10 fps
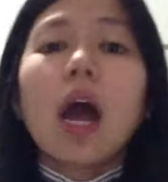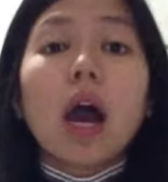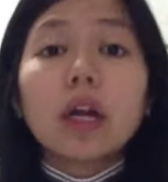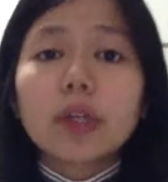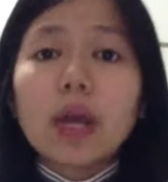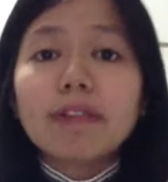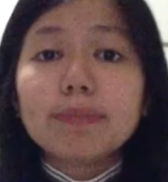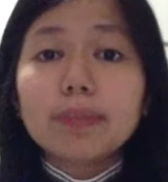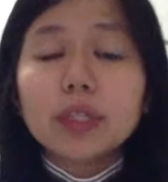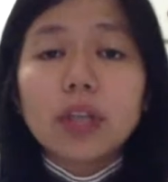Also,
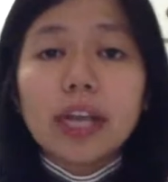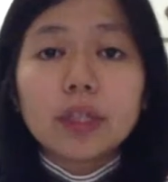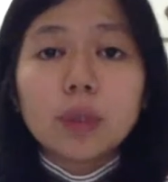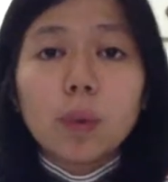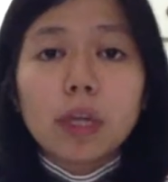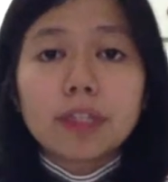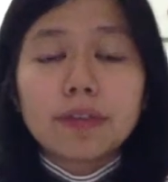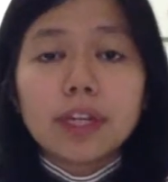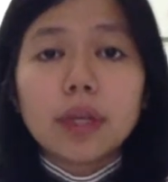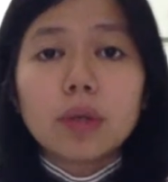I've been trying to watch
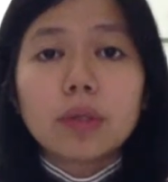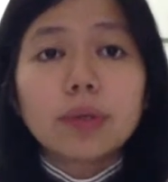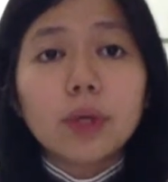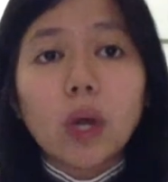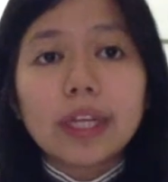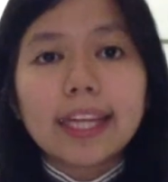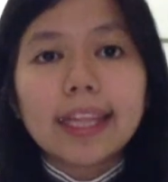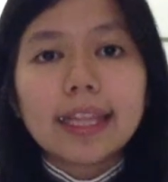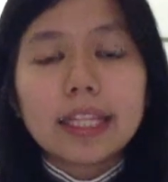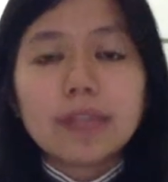videos
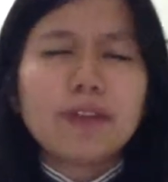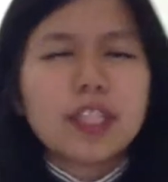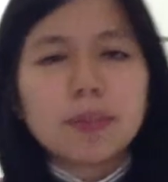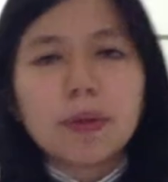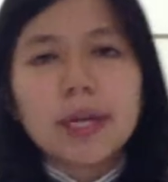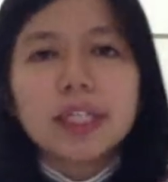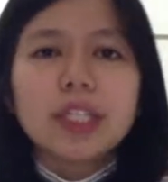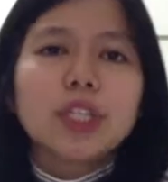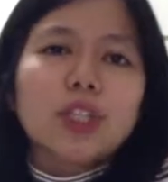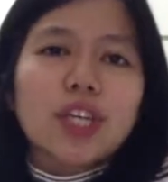regarding this
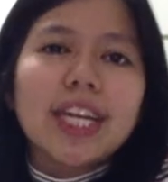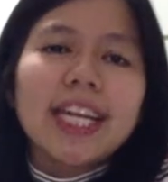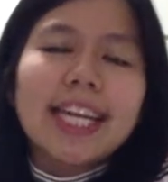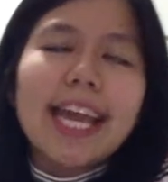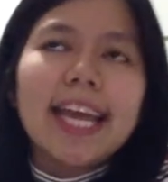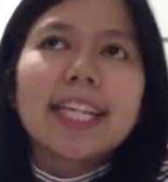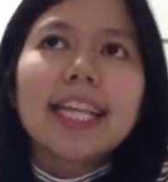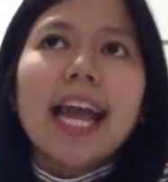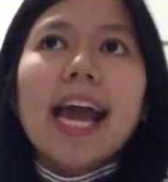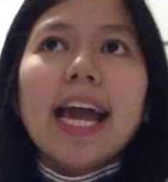Fitspiration journey
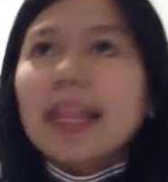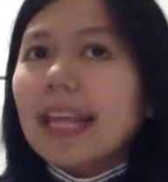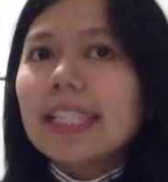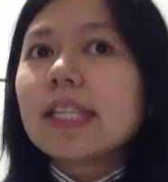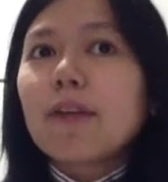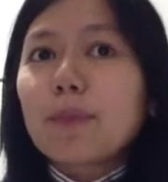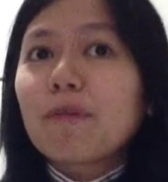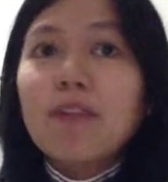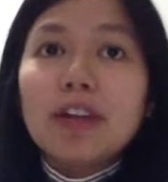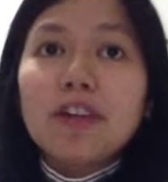and that's the
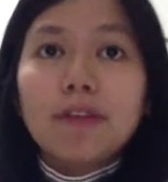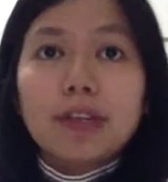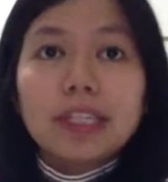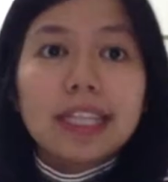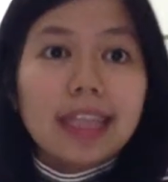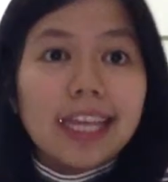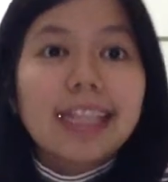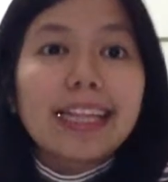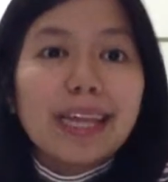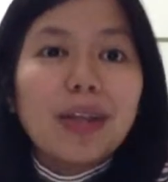very first thing
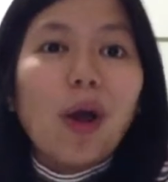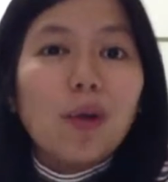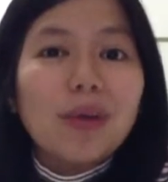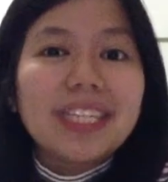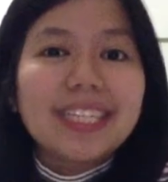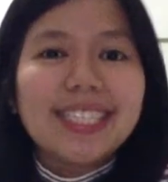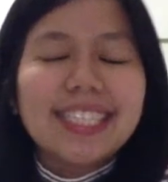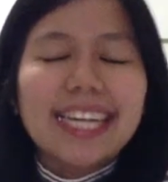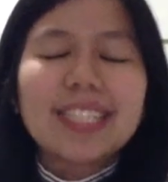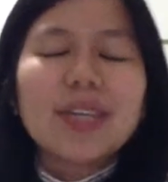that they always
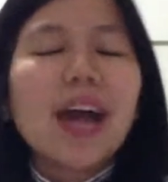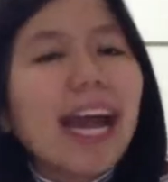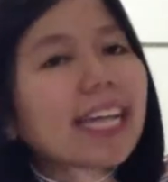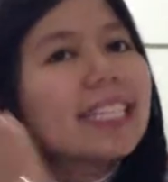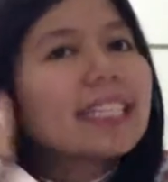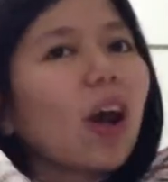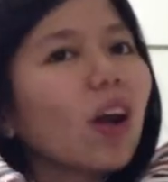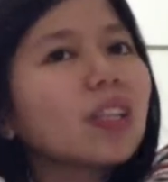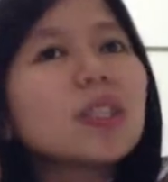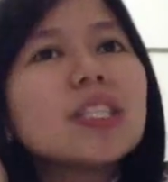suggest. So I
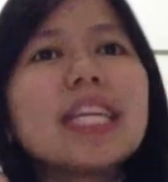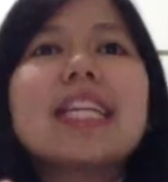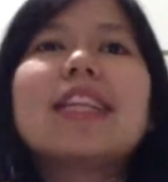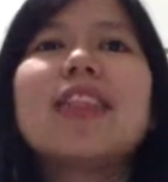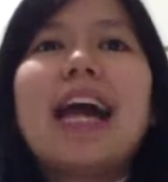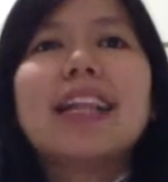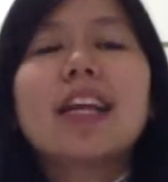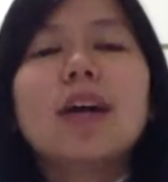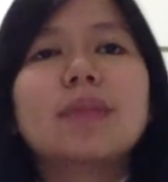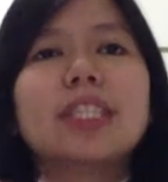also stick to that
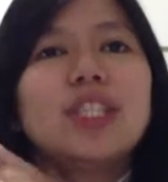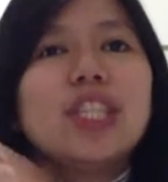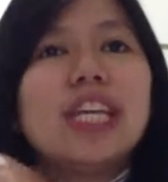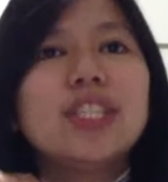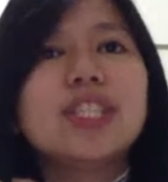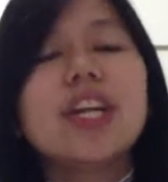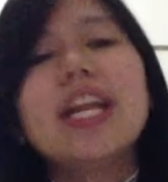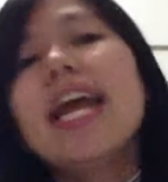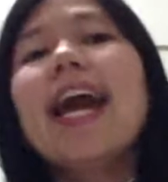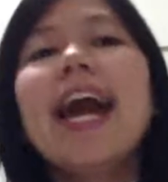um, suggestion.
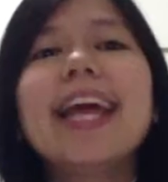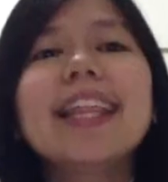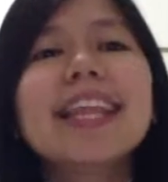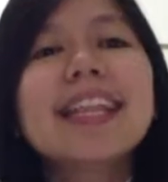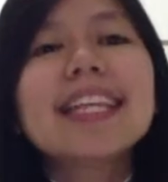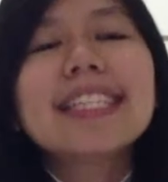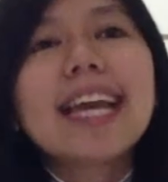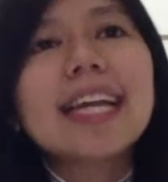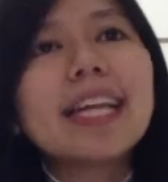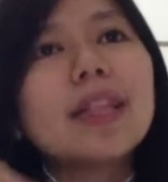And then the
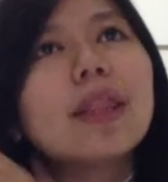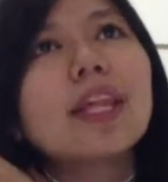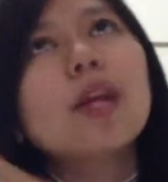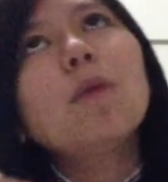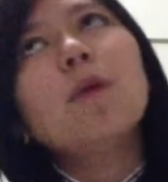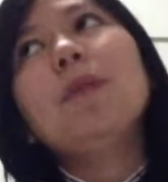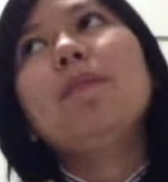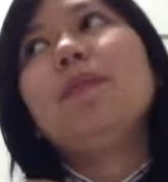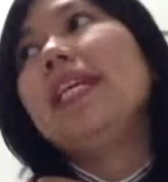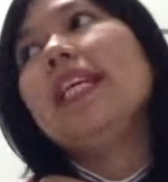second thing
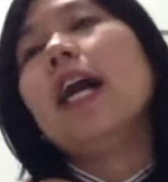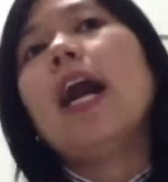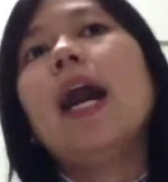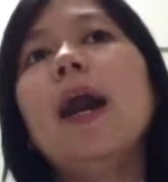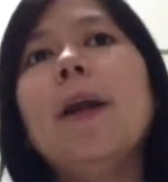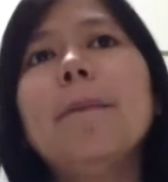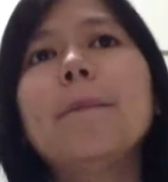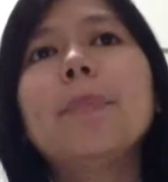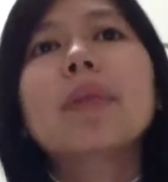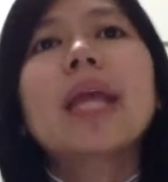would be
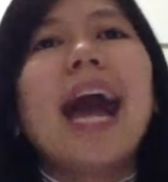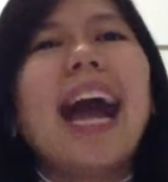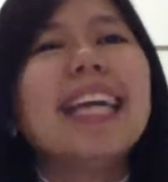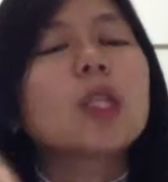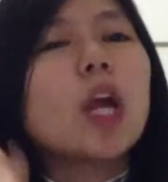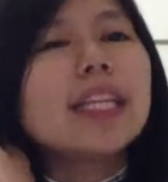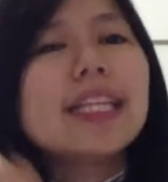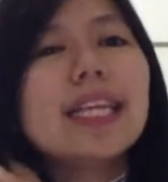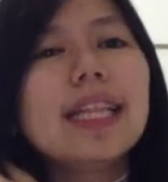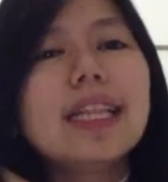um, I
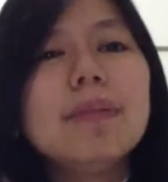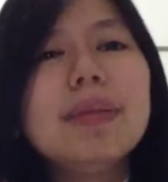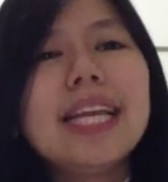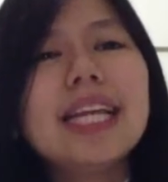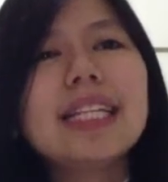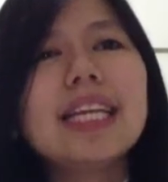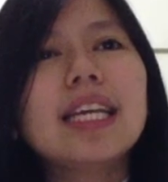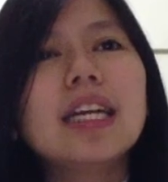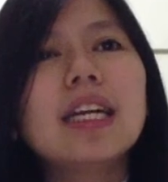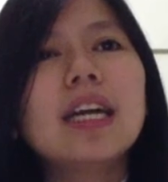started
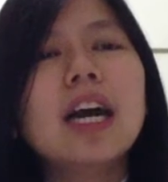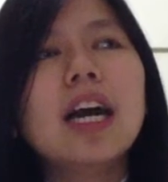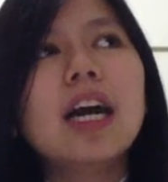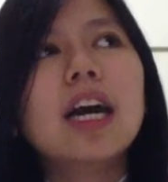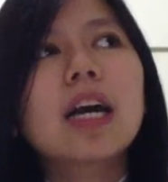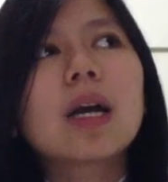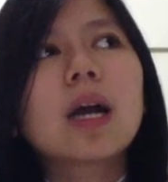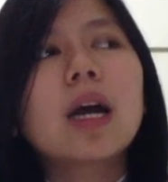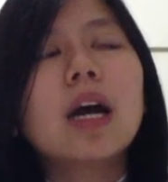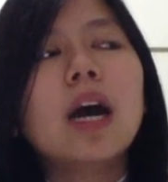eliminating uh,
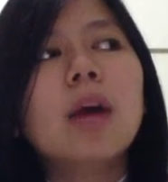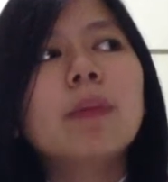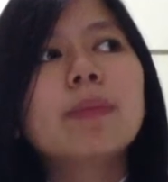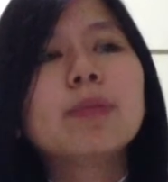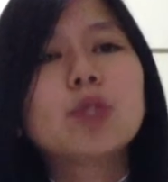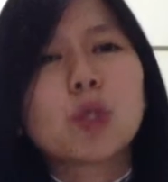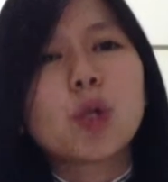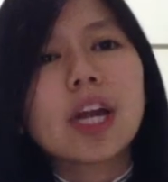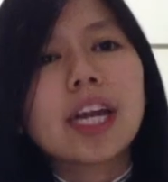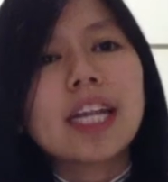um,
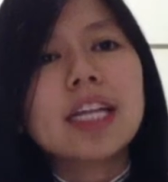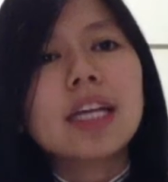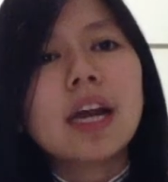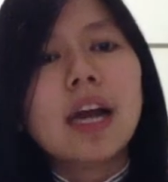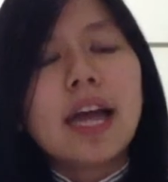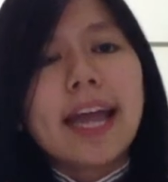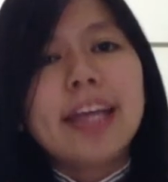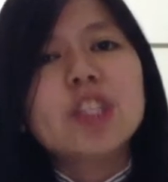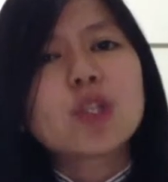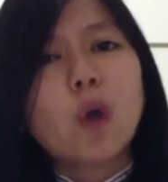sugary
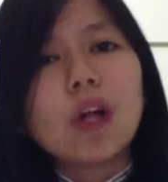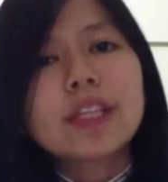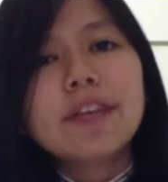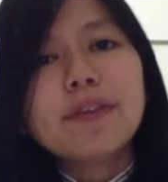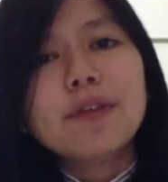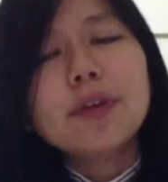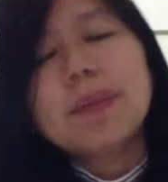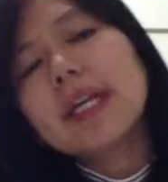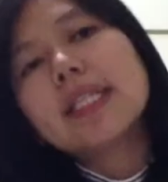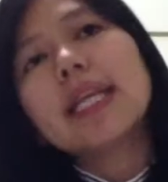and salty food
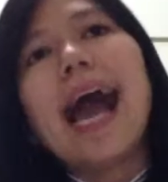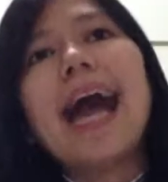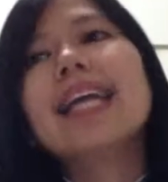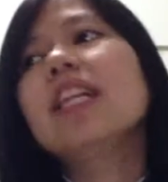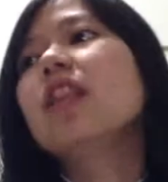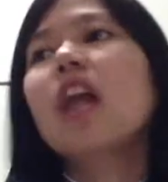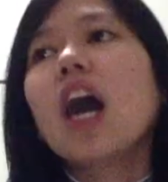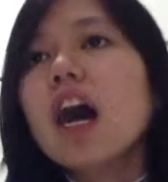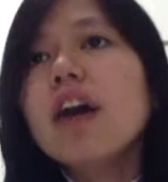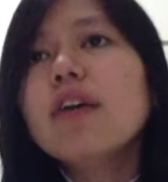because I
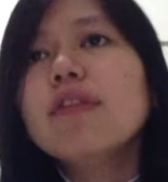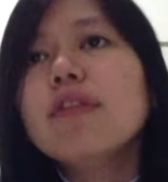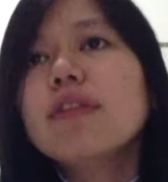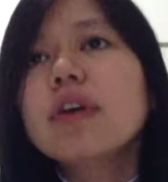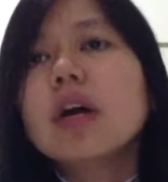love